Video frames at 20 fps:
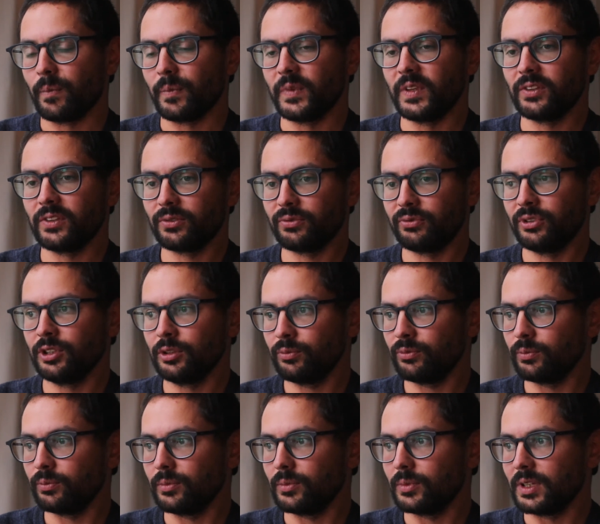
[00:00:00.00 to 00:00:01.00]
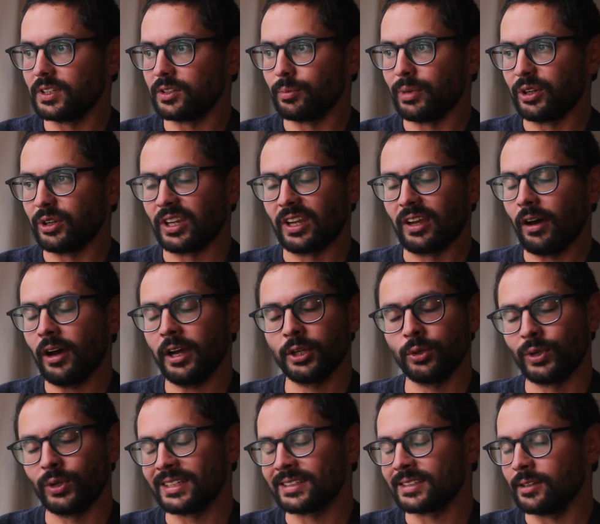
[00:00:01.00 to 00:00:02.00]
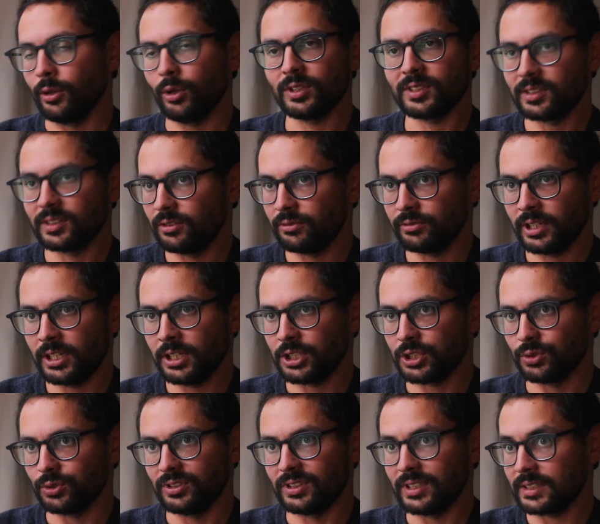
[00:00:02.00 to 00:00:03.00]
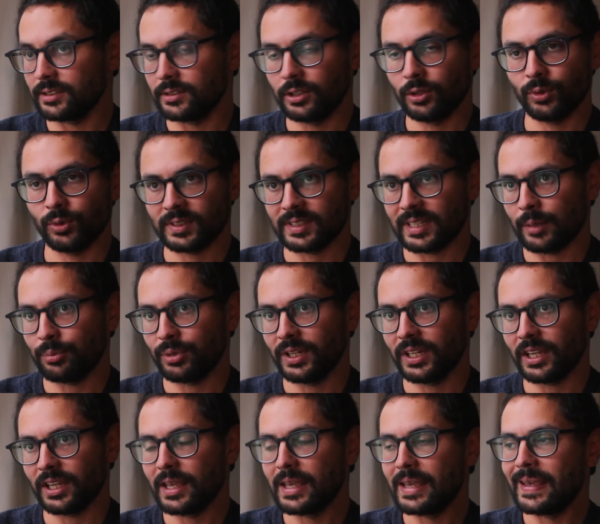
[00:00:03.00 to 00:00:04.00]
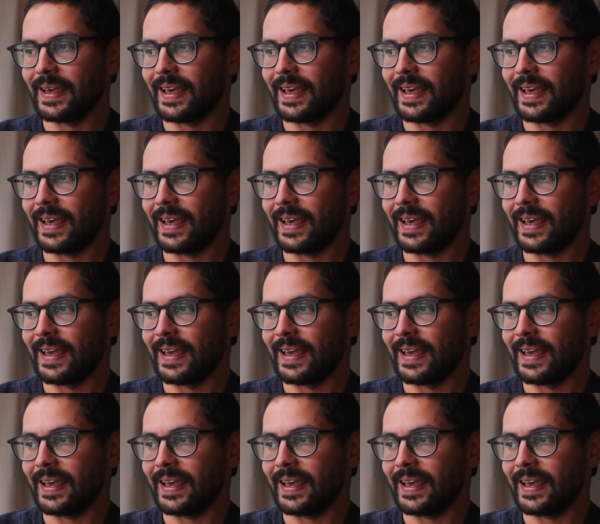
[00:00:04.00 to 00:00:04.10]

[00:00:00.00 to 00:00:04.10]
this film is about a guy who gets lost in a village, who doesn't know what's happening,